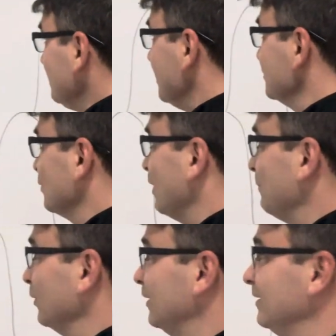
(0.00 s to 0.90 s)
So I
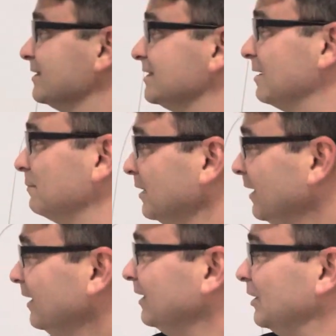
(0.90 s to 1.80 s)
put here some,
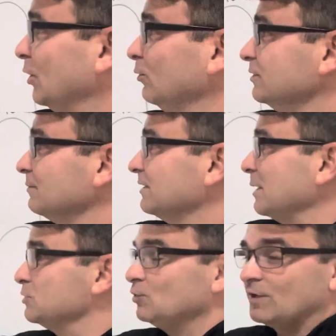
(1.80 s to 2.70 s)

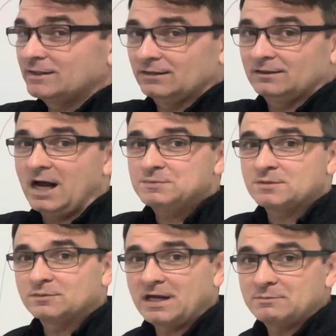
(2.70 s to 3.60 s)
sometimes you're at the top,
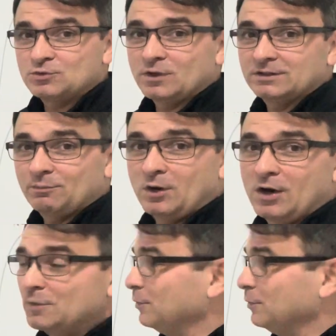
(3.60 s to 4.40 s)
sometimes you're at the bottom.